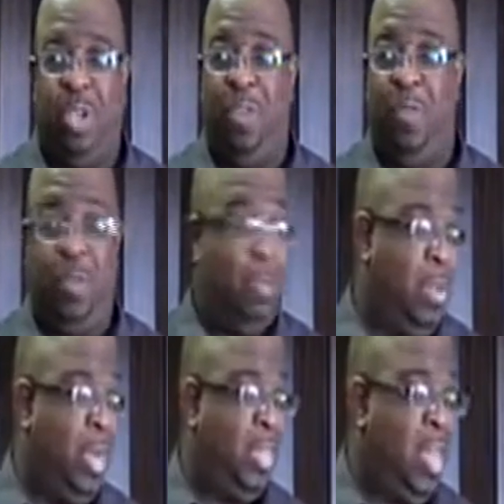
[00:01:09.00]
So if
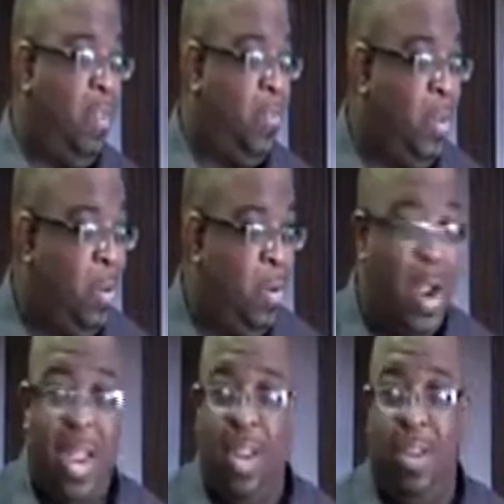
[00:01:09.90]
your money's not
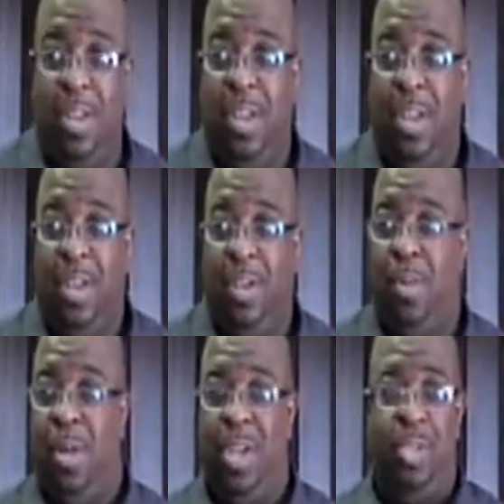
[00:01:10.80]
flowing right,
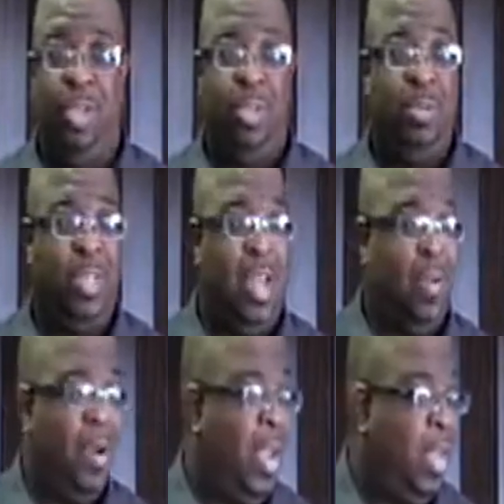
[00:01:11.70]
your relationship's
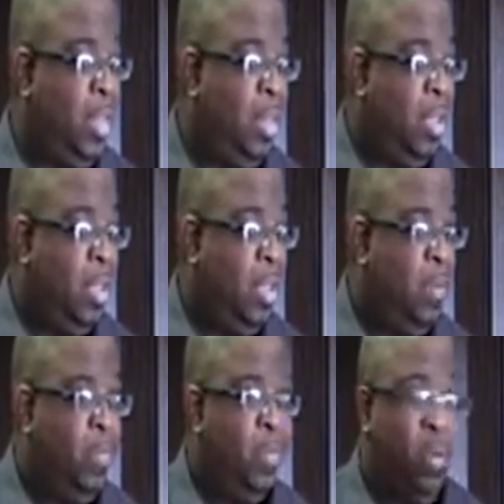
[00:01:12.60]
not right,
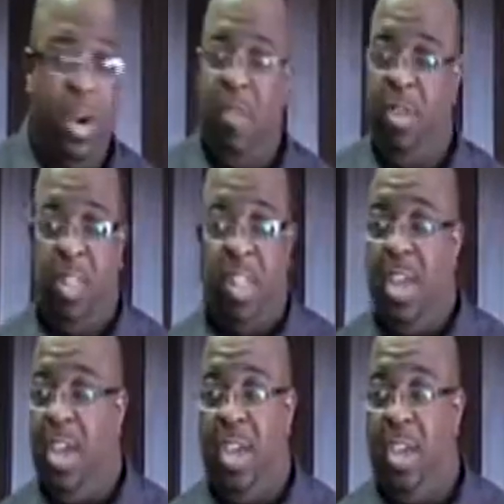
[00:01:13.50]
whatever the
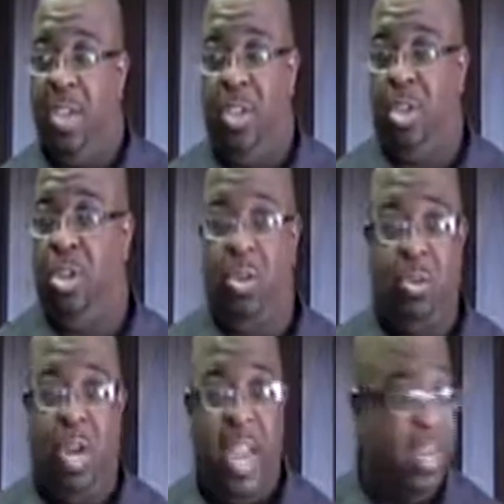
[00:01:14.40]
thing is,
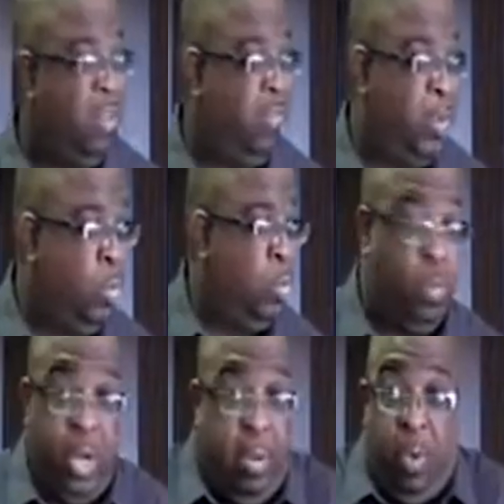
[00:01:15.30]
children acting a
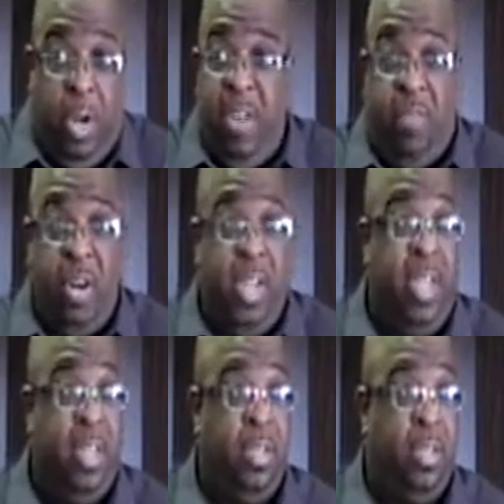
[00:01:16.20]
fool, whatever it
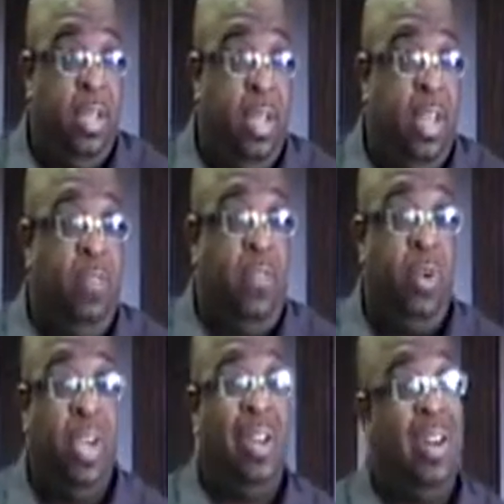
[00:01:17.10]
is,
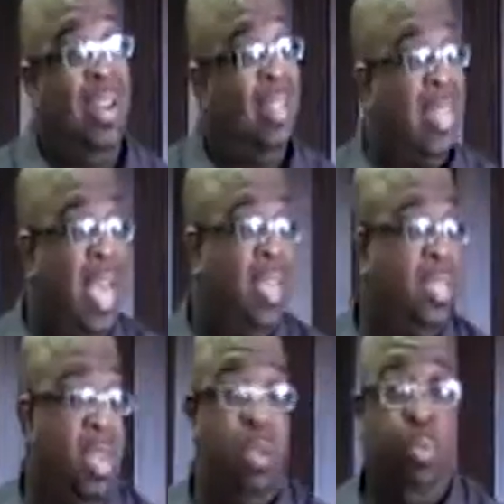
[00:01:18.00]
if you're getting the
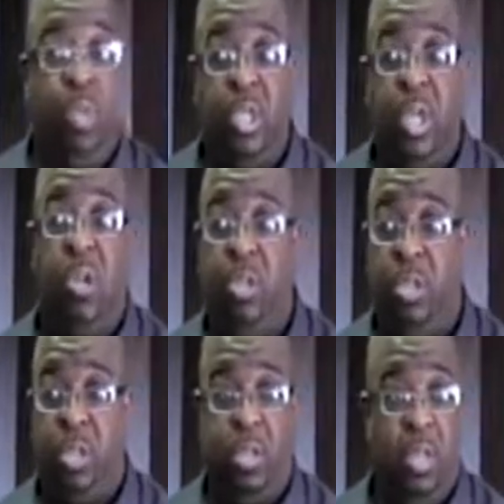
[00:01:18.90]
exact same
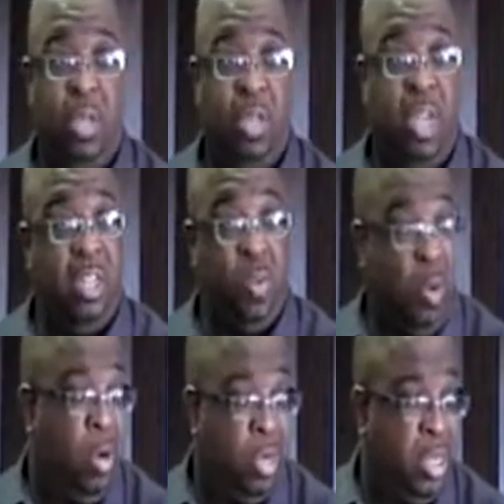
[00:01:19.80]
results that
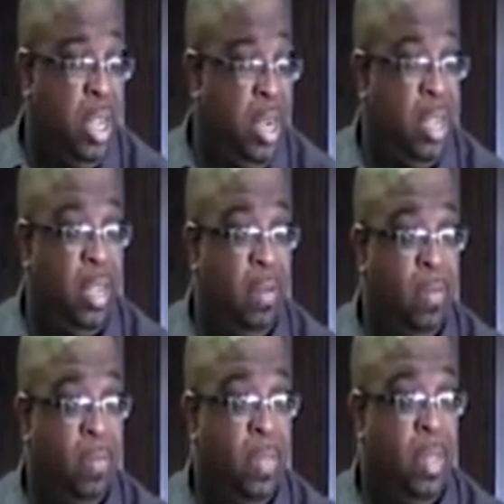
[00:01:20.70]
the world's getting,
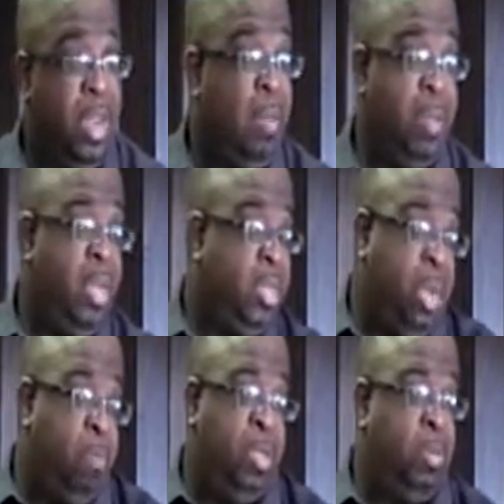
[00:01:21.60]
then that
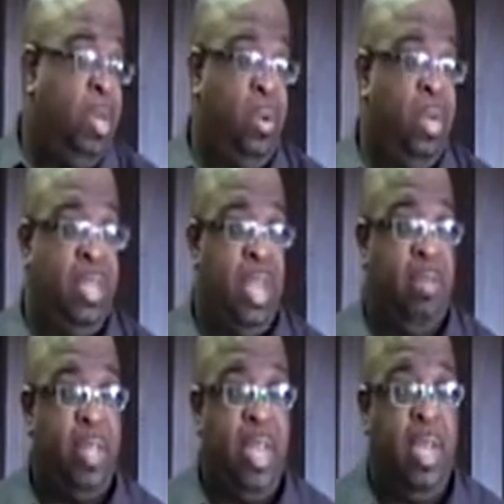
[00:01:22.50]
means y'all must be doing the
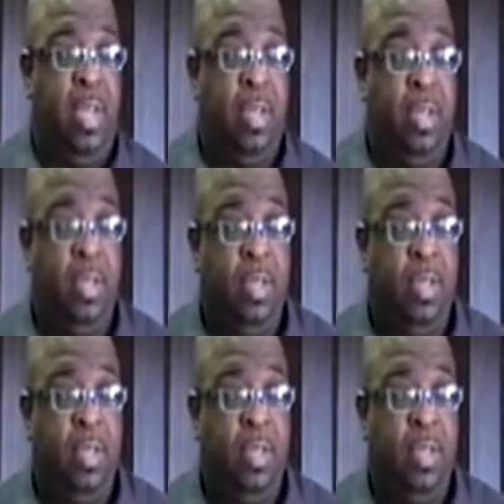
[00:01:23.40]
same thing.